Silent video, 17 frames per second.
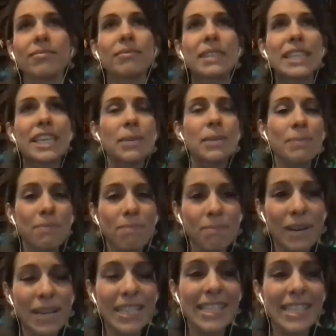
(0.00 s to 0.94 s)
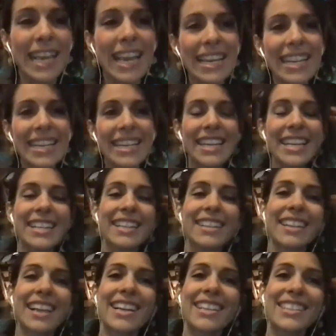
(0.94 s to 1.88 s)
keep my sanity in the
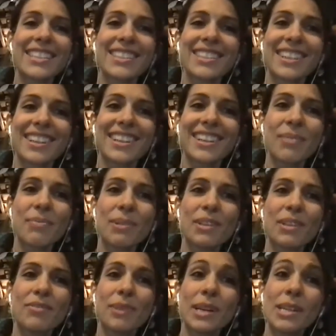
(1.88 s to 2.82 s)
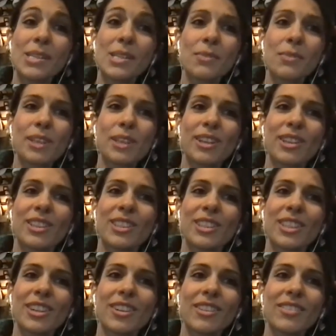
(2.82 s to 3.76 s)
last couple of months, because
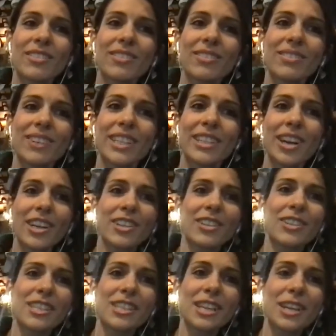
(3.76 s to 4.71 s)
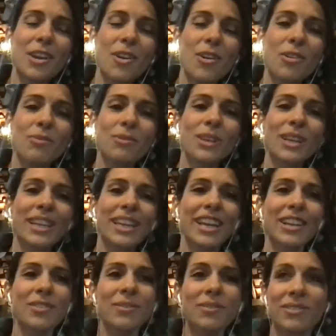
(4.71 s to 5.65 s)
my daughter is at home, so I
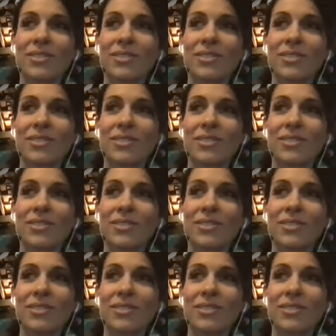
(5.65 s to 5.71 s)
can't